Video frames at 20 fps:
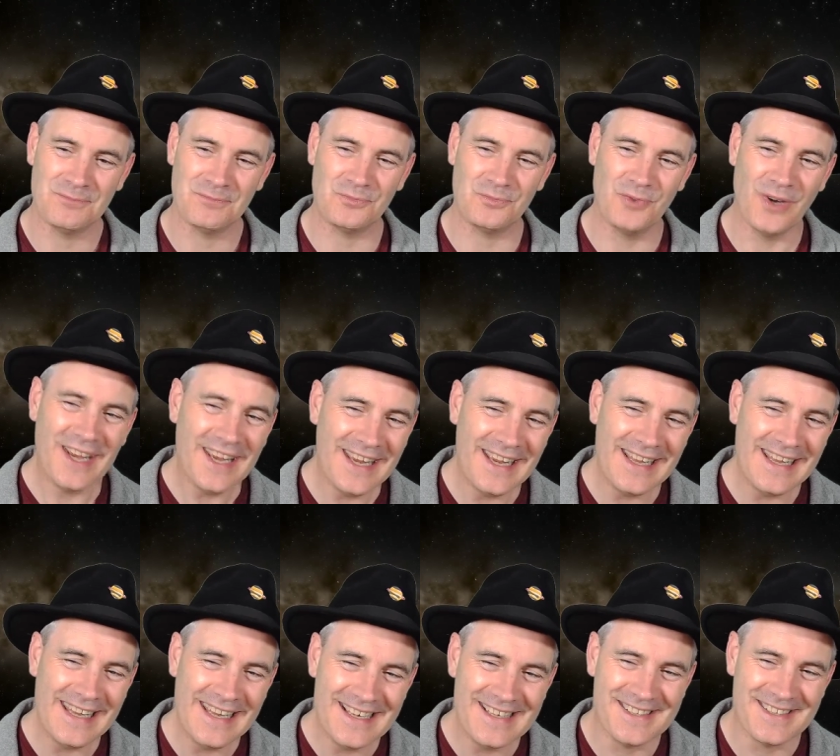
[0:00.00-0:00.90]

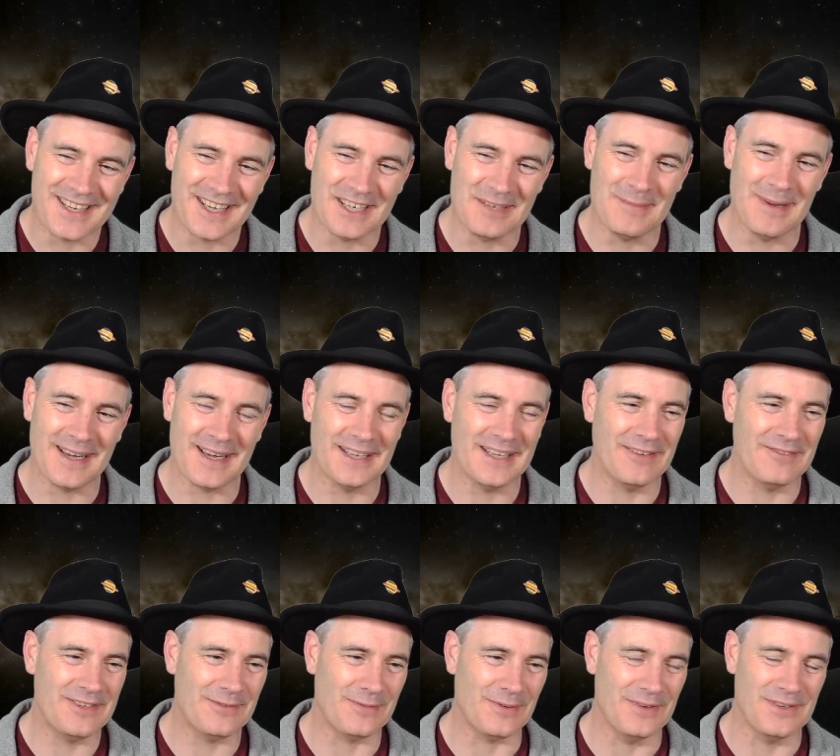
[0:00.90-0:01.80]
really isn't going to make
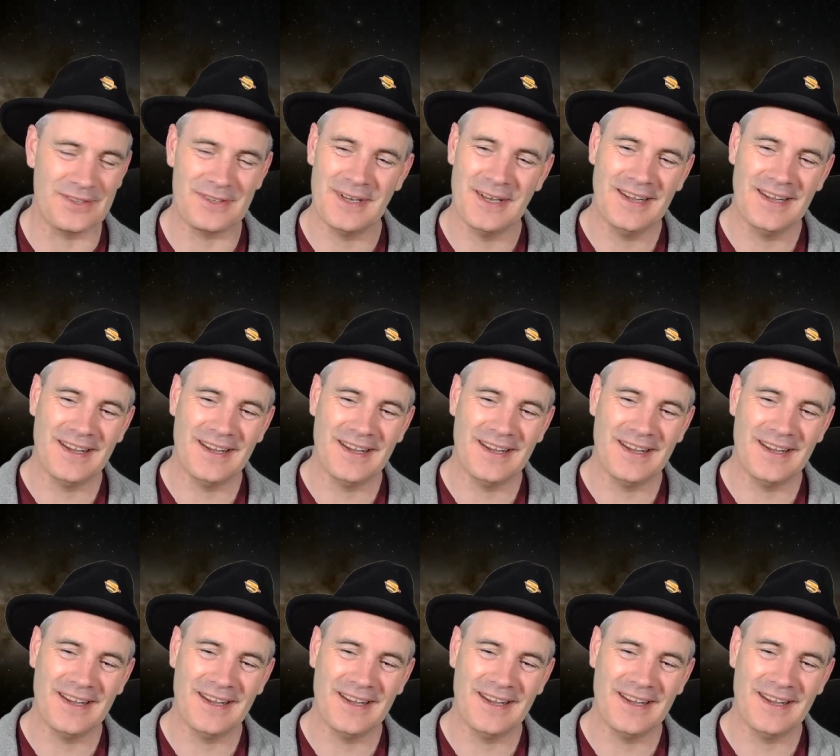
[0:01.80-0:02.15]
enough difference.